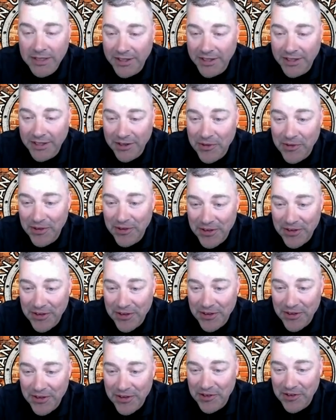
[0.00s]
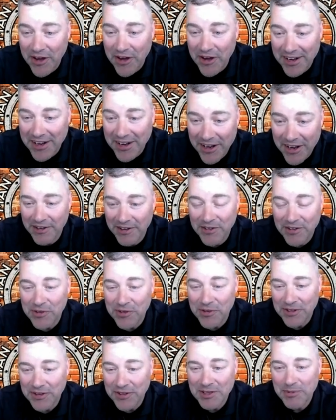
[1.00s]
Basically, you're no good if you're not here.
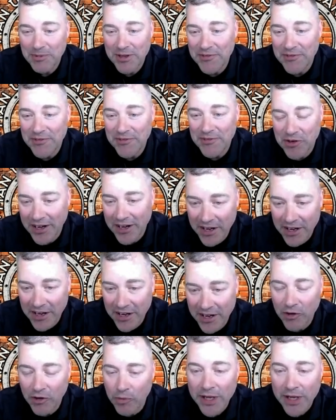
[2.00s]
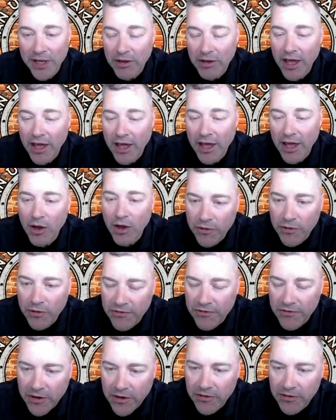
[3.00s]
You're no good to me if you're not here. We
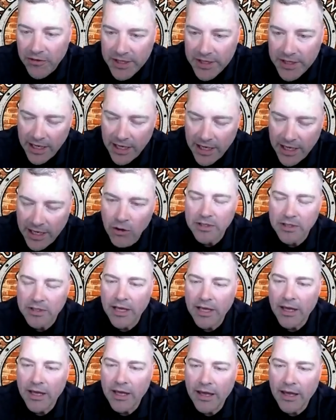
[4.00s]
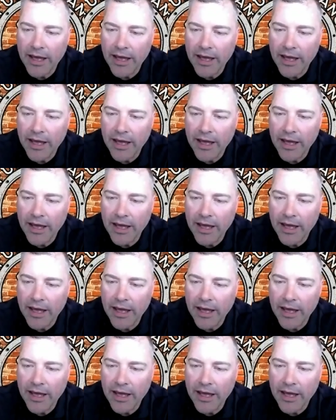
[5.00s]
will figure this out."